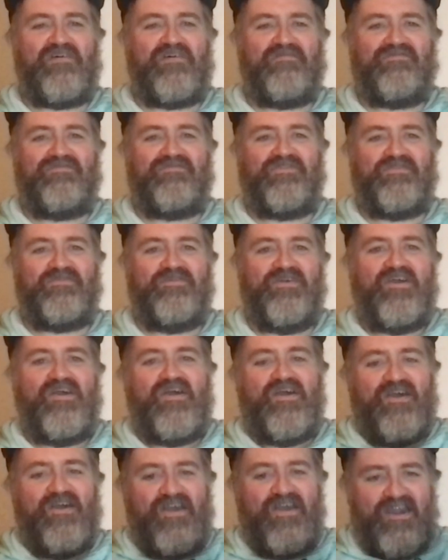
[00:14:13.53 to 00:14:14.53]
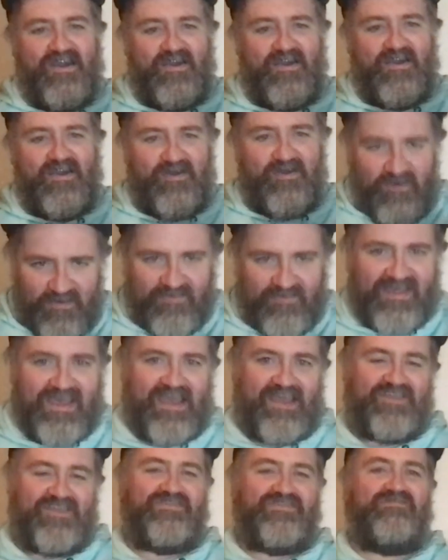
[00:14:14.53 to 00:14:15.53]
through all the
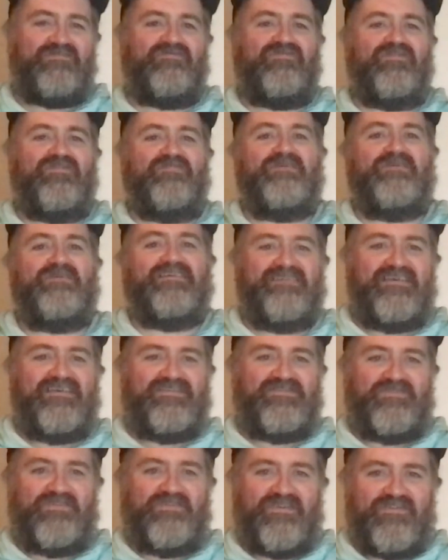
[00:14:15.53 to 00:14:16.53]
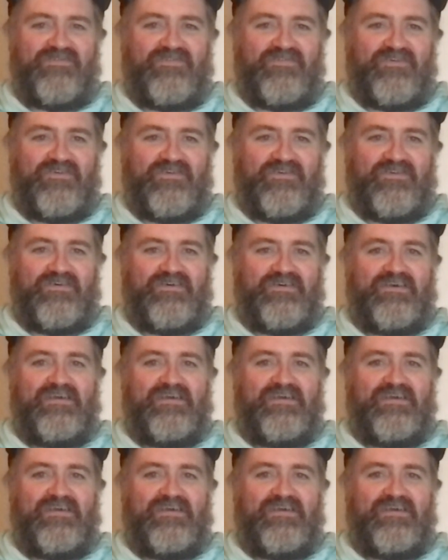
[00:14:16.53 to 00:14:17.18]
action for match day 24.